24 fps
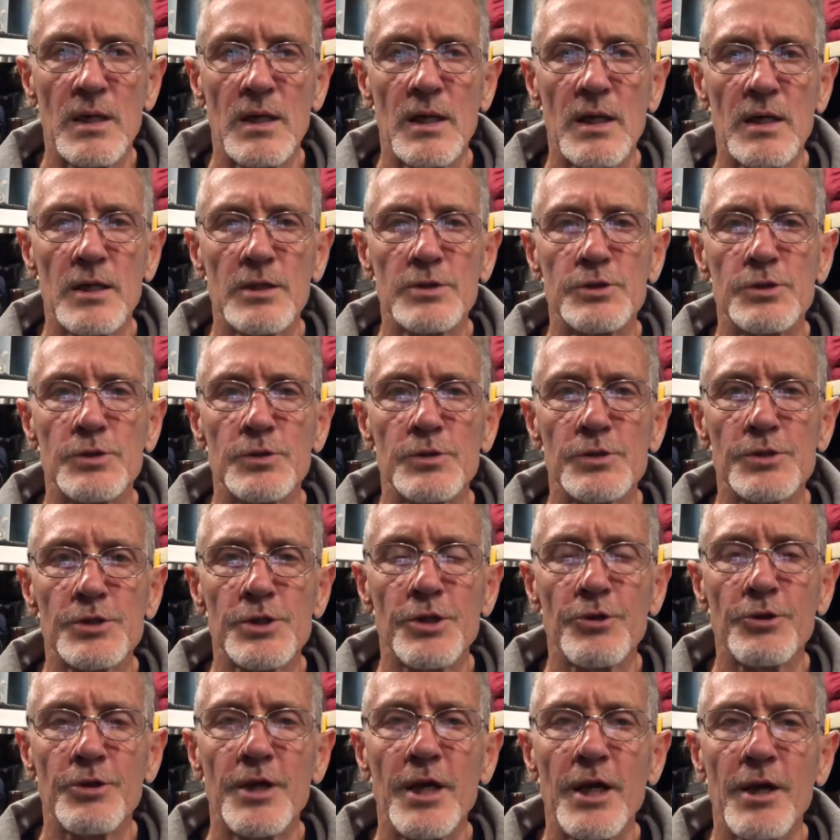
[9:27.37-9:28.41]
shooters that
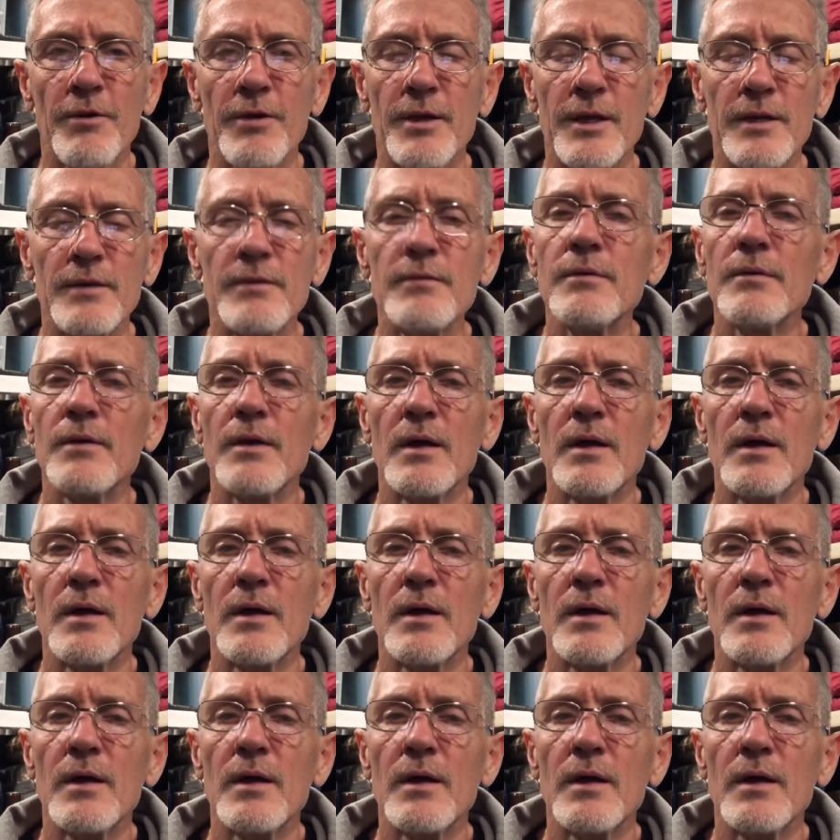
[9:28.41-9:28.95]
are carrying.